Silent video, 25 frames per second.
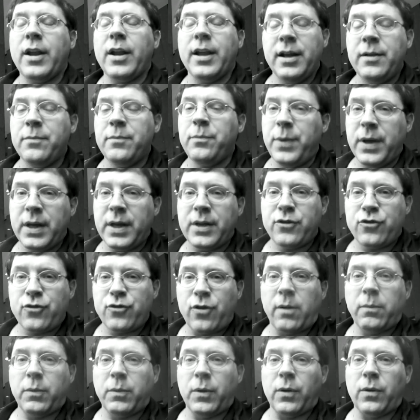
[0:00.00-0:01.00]
are in big
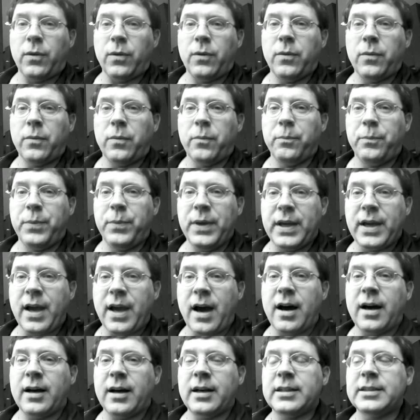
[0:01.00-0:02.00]
trouble
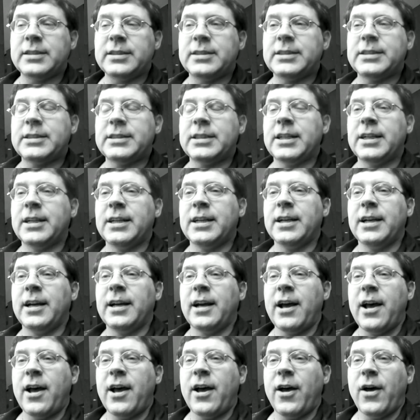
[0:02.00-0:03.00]
because
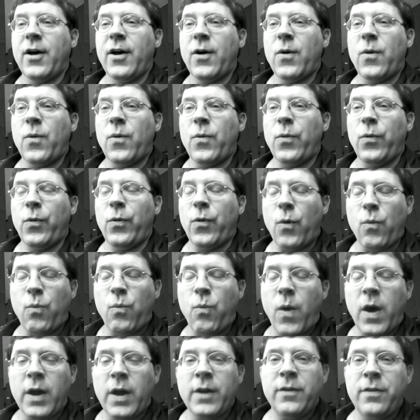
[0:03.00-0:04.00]

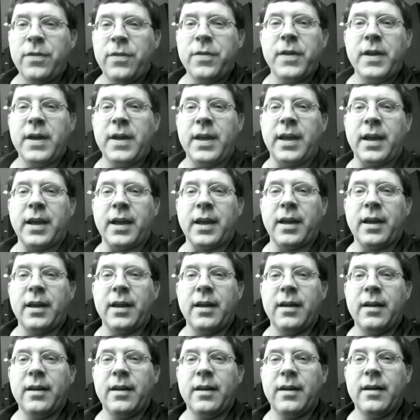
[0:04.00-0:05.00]
the one thing
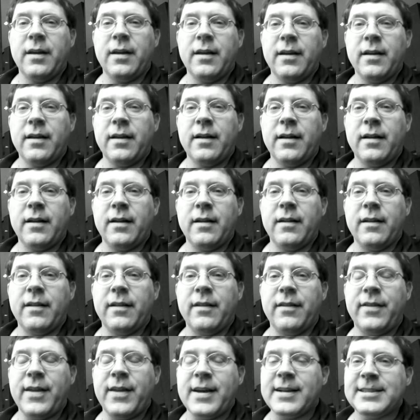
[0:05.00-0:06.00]

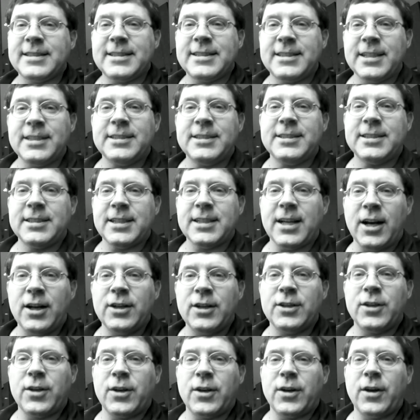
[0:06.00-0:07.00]
that
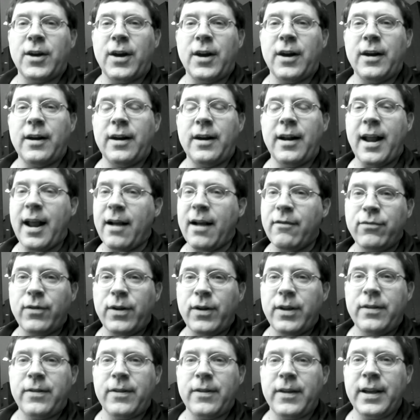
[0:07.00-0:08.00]
sits under
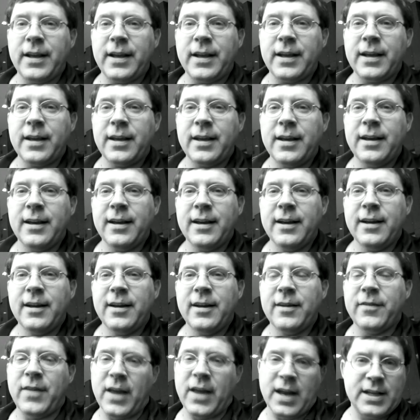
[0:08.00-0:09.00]
everything
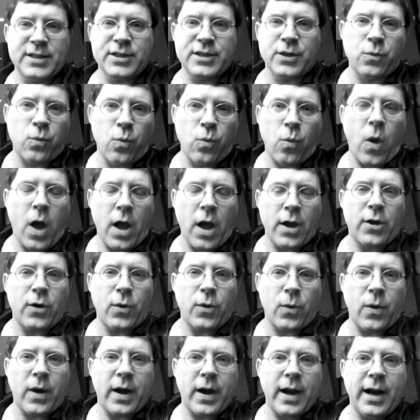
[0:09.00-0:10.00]
that isn't
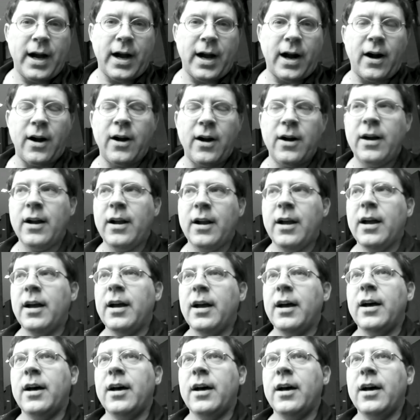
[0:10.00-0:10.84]
water or air